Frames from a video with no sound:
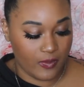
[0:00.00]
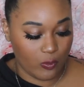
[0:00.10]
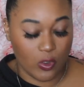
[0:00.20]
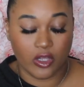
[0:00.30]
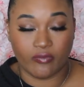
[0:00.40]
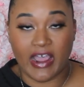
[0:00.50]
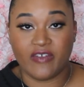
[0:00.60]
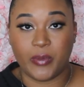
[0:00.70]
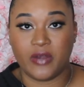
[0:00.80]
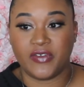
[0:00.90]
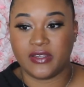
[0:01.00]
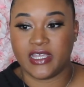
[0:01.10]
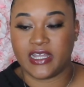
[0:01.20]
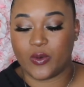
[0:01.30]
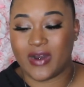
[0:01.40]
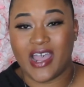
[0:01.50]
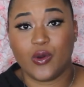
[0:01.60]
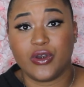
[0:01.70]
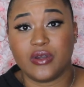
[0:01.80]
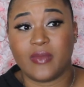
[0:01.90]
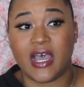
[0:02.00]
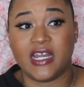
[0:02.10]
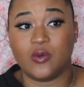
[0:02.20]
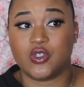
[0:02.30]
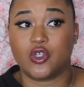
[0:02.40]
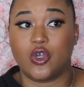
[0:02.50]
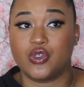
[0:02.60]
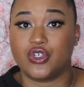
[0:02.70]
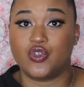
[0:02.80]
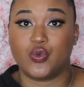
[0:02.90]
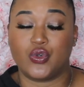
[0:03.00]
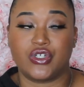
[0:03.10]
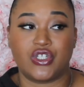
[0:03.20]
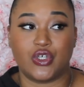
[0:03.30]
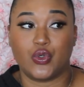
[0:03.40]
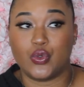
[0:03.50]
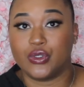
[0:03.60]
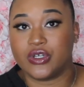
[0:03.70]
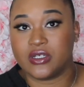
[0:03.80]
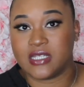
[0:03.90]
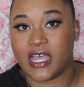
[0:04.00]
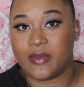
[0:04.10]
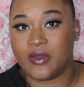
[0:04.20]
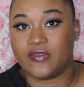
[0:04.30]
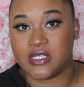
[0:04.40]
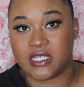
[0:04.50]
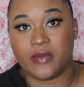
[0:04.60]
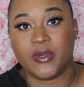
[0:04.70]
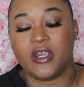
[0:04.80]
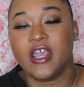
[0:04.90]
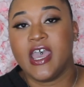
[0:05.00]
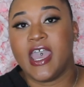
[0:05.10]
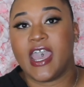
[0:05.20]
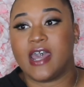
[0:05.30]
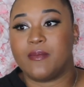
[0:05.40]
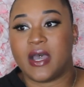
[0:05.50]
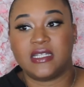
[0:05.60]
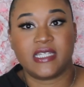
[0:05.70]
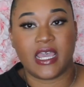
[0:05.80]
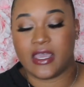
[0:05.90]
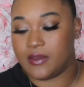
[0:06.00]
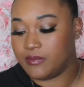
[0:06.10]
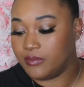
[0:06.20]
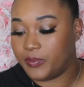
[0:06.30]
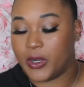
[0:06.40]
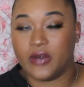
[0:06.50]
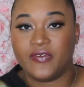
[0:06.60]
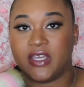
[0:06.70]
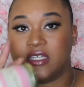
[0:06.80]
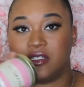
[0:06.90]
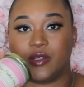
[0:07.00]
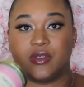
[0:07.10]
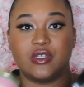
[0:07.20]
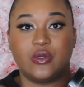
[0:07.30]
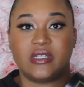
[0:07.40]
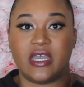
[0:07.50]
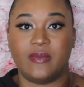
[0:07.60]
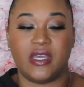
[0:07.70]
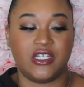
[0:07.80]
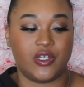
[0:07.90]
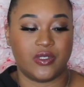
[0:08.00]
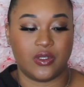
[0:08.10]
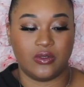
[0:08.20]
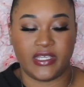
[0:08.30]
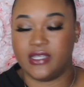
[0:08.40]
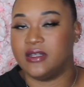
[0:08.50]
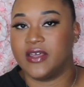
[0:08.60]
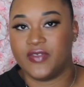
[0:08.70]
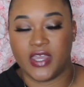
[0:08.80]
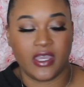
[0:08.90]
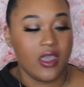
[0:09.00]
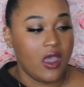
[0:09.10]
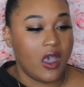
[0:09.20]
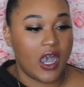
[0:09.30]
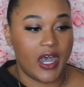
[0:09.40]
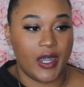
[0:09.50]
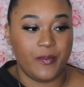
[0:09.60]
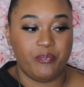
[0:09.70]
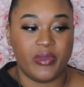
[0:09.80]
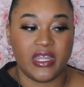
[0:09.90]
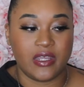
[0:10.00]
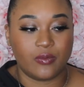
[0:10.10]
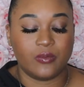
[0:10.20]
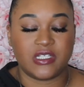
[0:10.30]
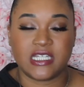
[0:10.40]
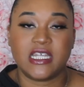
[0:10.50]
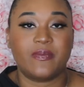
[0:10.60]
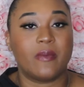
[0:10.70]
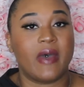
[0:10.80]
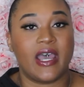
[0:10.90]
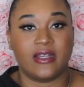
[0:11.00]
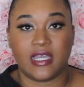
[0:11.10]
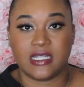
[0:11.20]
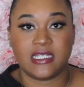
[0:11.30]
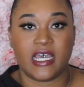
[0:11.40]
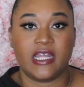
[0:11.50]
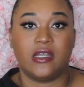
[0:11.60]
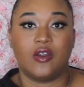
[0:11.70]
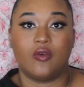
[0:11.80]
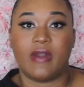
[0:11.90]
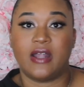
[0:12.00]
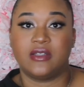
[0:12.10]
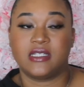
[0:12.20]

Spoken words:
will arrive perfectly. Like when I ordered mine, it was closer towards the cooler time of the summer, and mine came perfect. There was no damage, there was no leak, nothing. But just keep in mind, like I said, around the